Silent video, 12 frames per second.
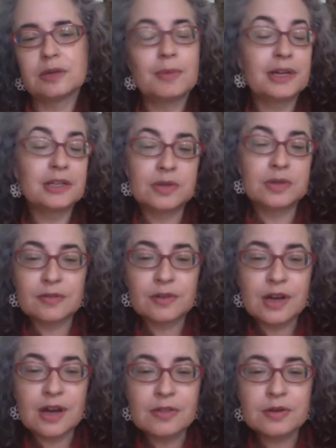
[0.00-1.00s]
You might do it
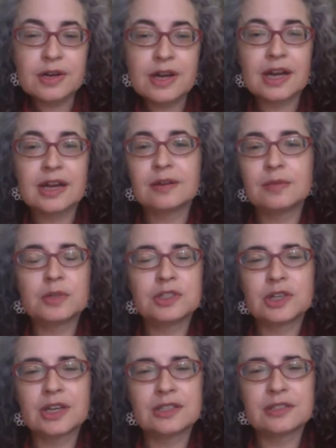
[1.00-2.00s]
every other night, in
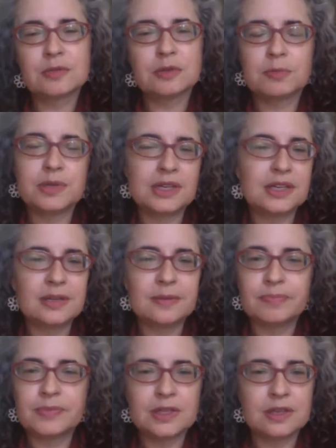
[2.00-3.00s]
which case it would be,
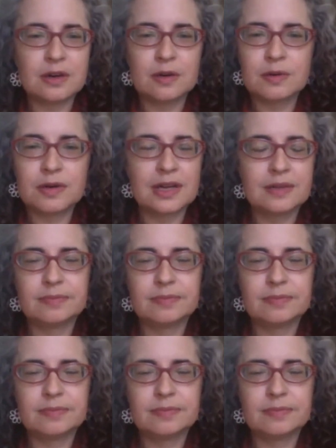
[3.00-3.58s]
you know,